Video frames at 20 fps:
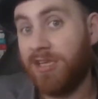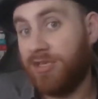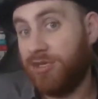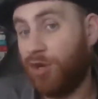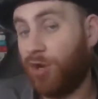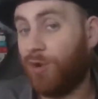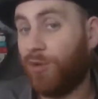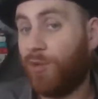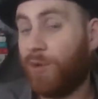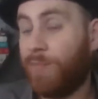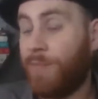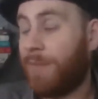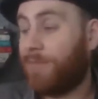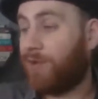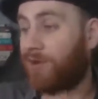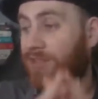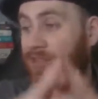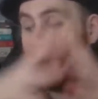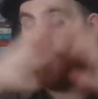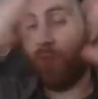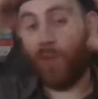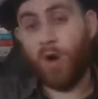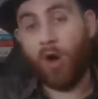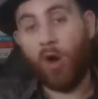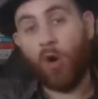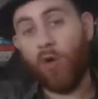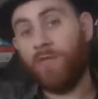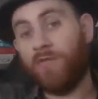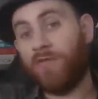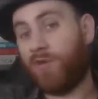You'll remember the
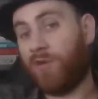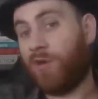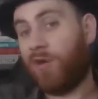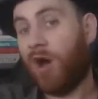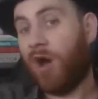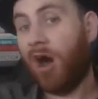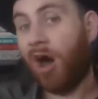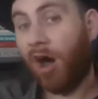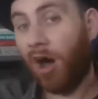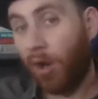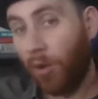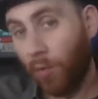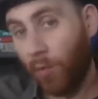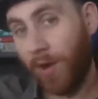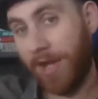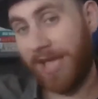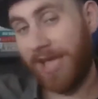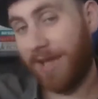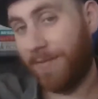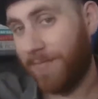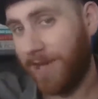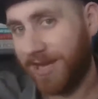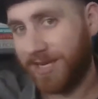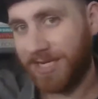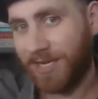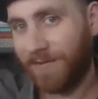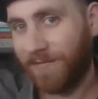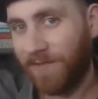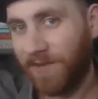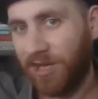overall way it
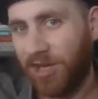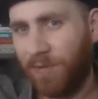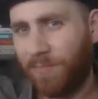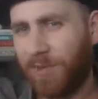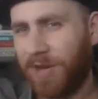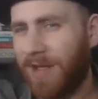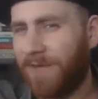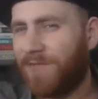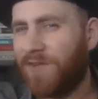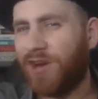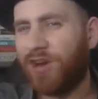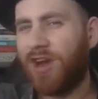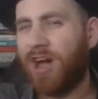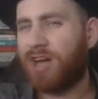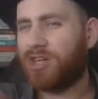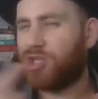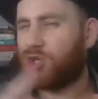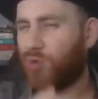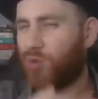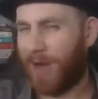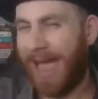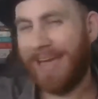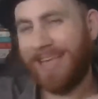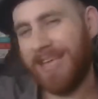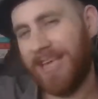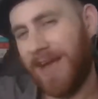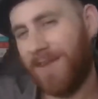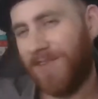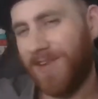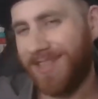made you feel. But if you're not
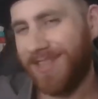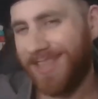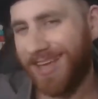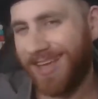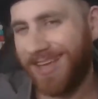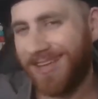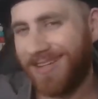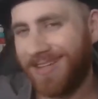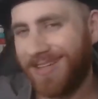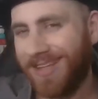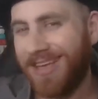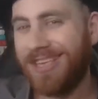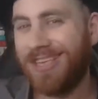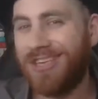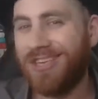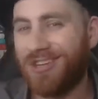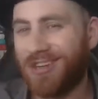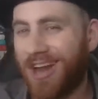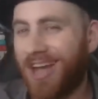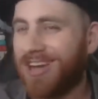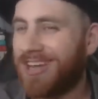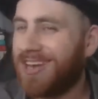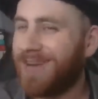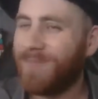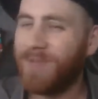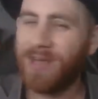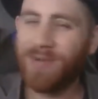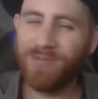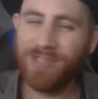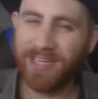tracking everything, you're not going to
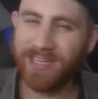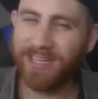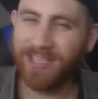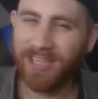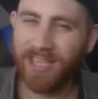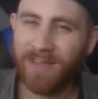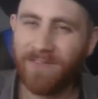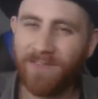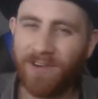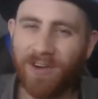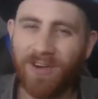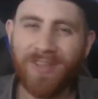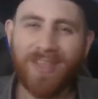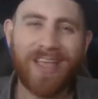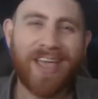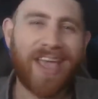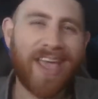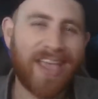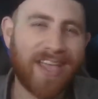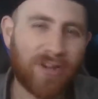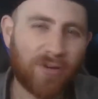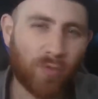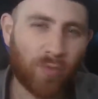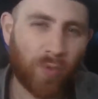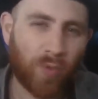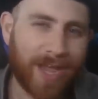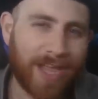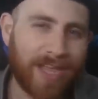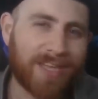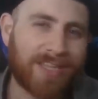be able to deliver a
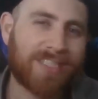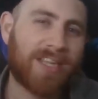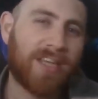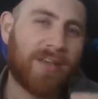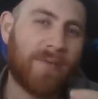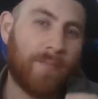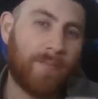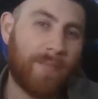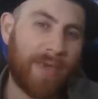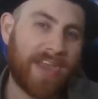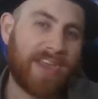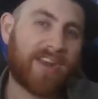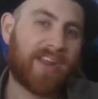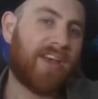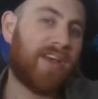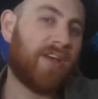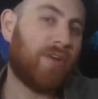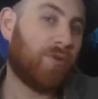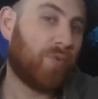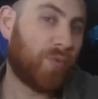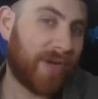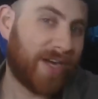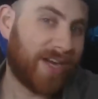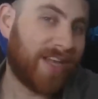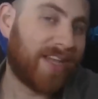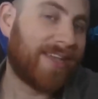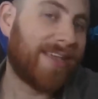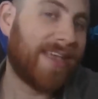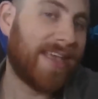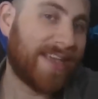great beta
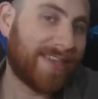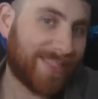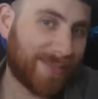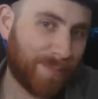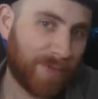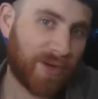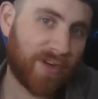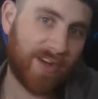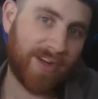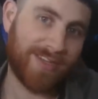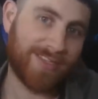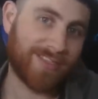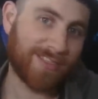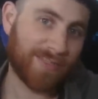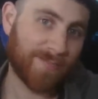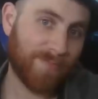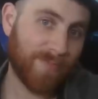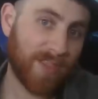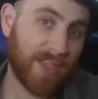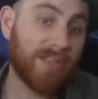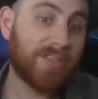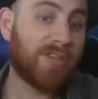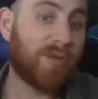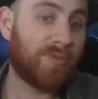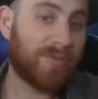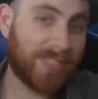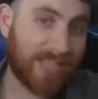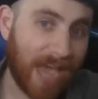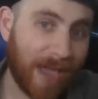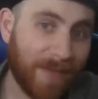reading experience.
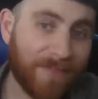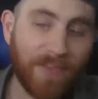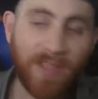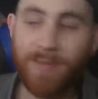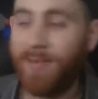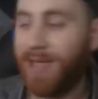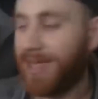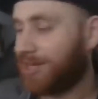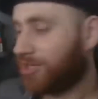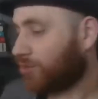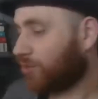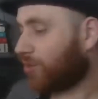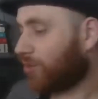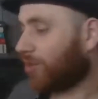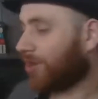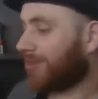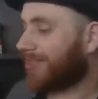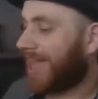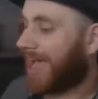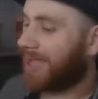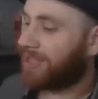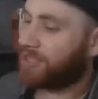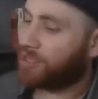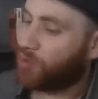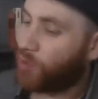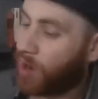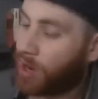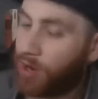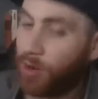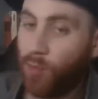So definitely make sure that
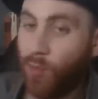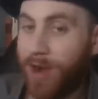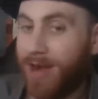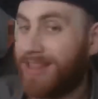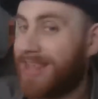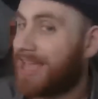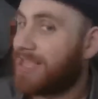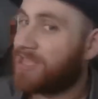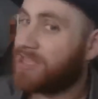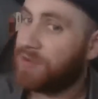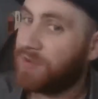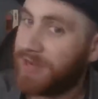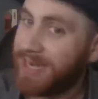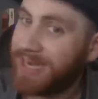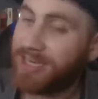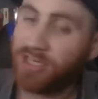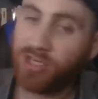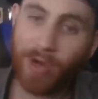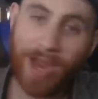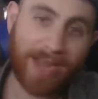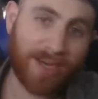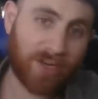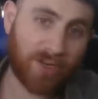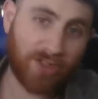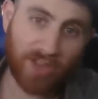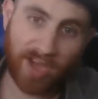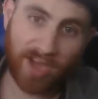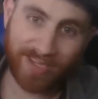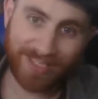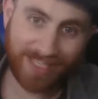you are aware that you need to track your
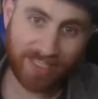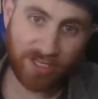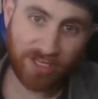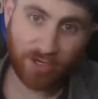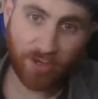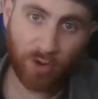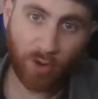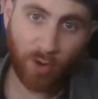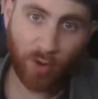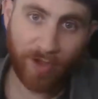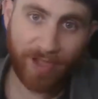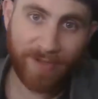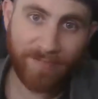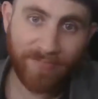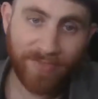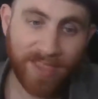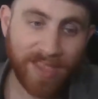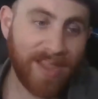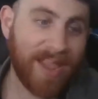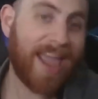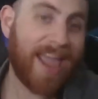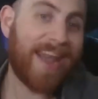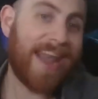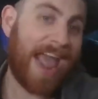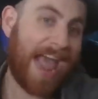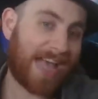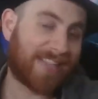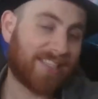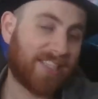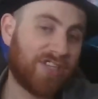thoughts as you're going and
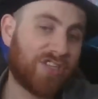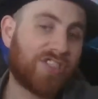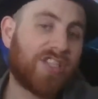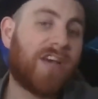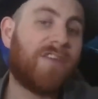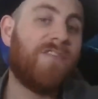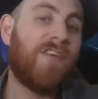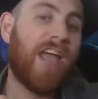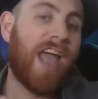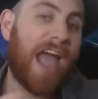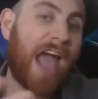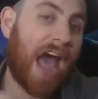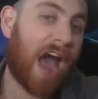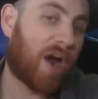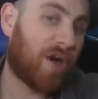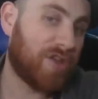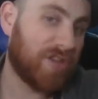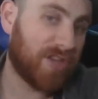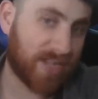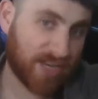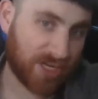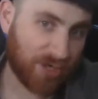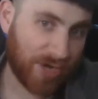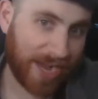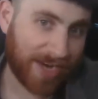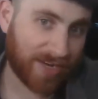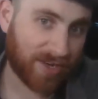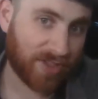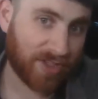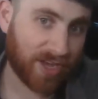asking yourself, how are you going to
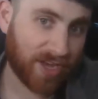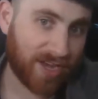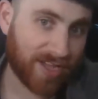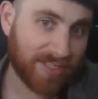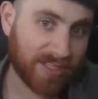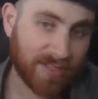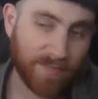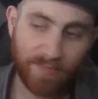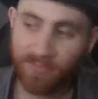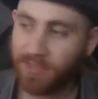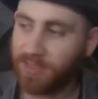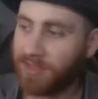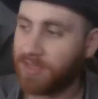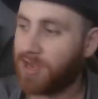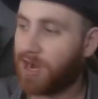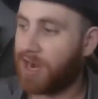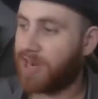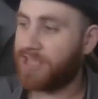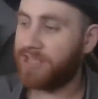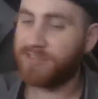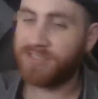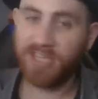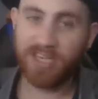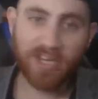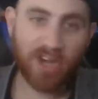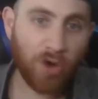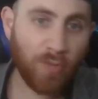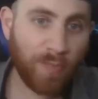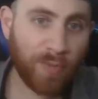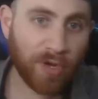track your thoughts? Are you using a
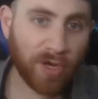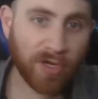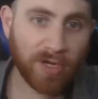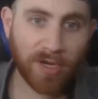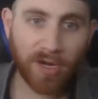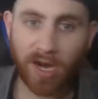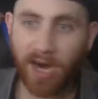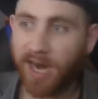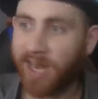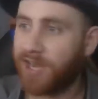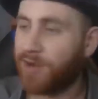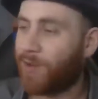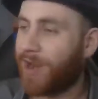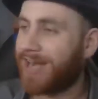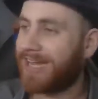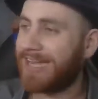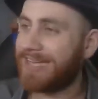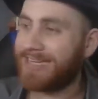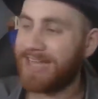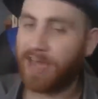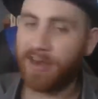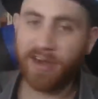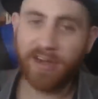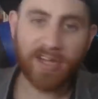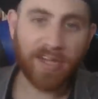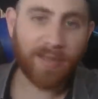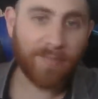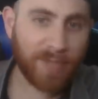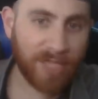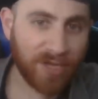notebook? Are you writing it down on
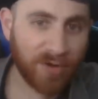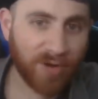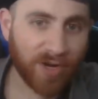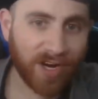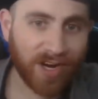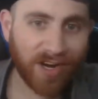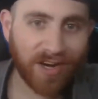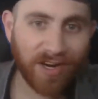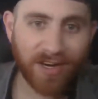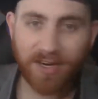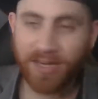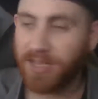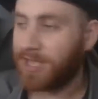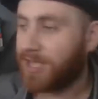a computer?